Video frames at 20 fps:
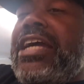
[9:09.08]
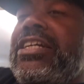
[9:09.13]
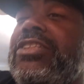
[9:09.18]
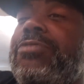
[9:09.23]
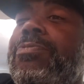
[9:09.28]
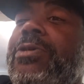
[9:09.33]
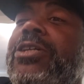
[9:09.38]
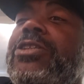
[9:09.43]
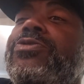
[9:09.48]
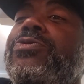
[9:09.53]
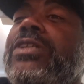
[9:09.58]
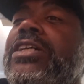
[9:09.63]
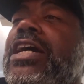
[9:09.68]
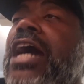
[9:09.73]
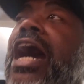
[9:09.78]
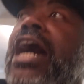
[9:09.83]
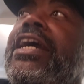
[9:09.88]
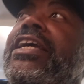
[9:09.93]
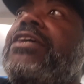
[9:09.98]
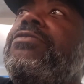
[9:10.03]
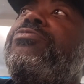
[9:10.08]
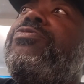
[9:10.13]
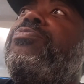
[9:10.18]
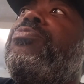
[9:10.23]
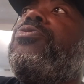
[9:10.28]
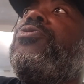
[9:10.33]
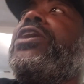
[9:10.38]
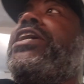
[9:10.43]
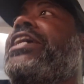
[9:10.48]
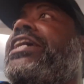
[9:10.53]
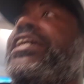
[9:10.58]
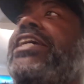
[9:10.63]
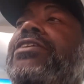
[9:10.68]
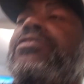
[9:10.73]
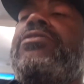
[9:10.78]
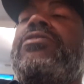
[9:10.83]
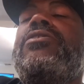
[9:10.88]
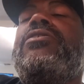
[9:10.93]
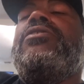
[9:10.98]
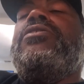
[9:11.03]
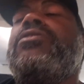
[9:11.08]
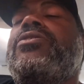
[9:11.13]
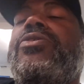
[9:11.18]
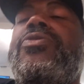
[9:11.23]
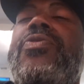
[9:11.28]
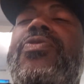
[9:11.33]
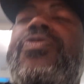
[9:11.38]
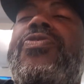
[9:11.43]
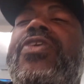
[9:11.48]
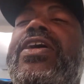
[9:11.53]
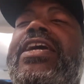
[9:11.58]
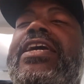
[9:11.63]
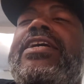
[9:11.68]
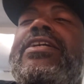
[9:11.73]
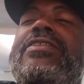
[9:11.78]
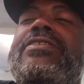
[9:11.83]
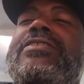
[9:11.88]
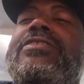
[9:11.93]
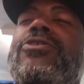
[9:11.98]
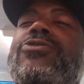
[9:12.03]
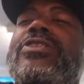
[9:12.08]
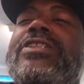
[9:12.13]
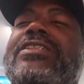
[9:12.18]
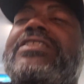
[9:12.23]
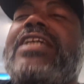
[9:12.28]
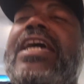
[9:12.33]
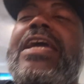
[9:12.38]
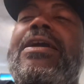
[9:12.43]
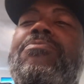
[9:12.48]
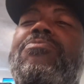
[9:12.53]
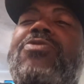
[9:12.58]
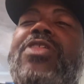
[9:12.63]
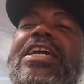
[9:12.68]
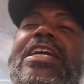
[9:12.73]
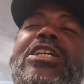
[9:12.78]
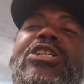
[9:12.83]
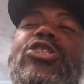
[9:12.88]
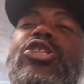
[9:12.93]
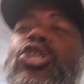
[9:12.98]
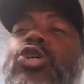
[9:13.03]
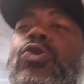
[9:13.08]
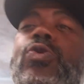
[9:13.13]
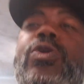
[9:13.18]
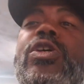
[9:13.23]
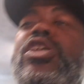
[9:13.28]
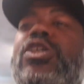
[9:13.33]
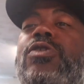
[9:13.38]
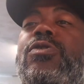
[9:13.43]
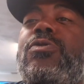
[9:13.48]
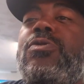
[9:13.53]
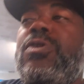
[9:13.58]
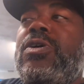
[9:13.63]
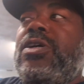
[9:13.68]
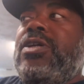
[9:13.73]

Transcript: experience, when God keeps bringing things or the same thing to you,